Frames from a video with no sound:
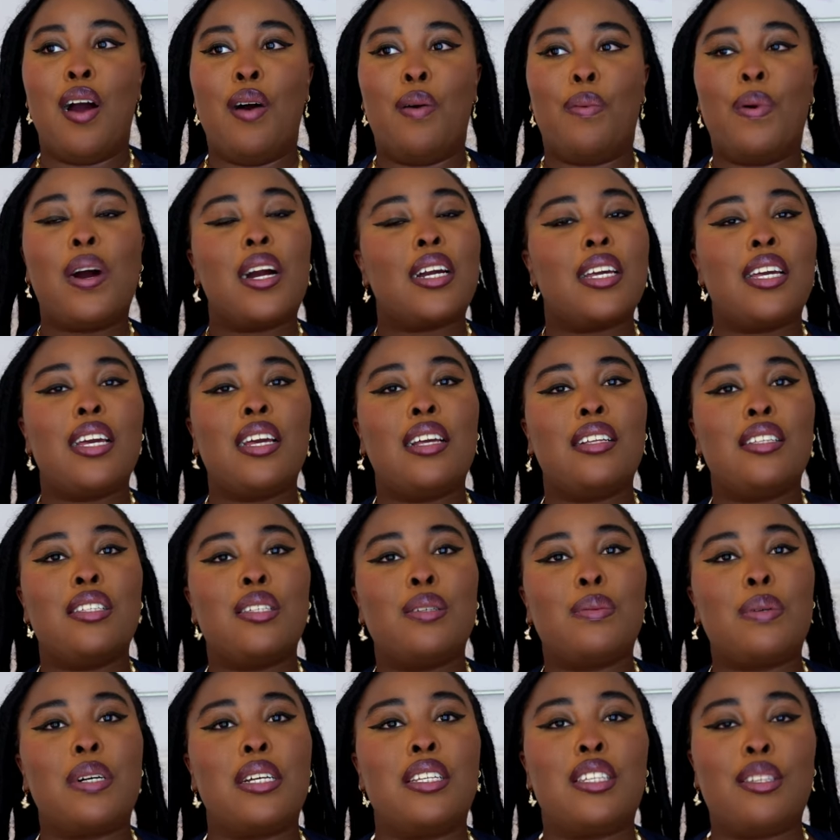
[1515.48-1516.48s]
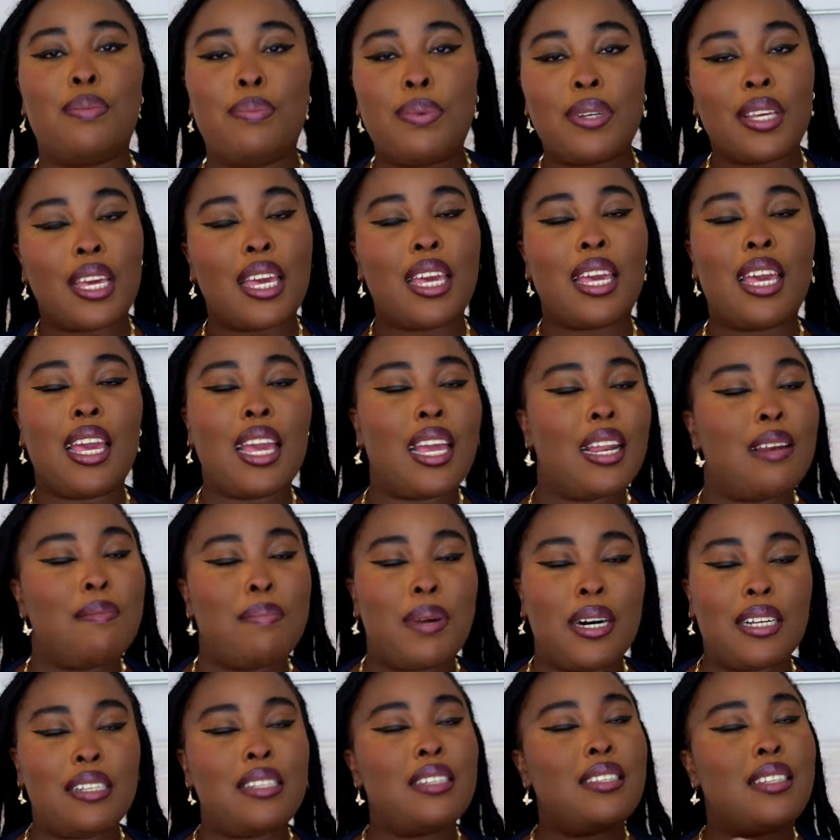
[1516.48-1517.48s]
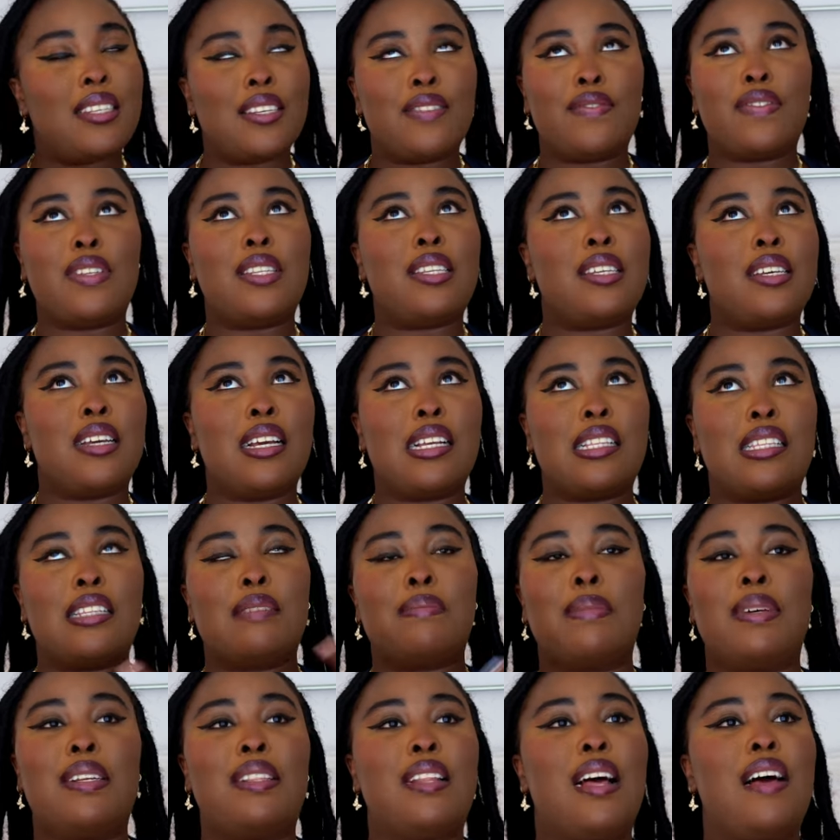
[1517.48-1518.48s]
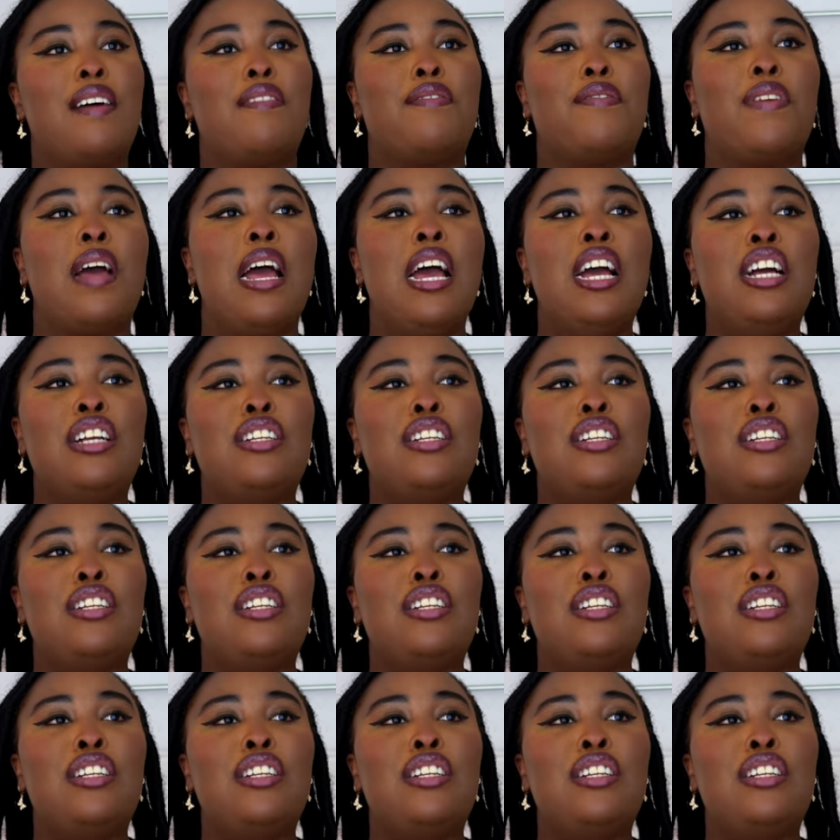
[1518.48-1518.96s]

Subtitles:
working towards bringing in positivity into my life,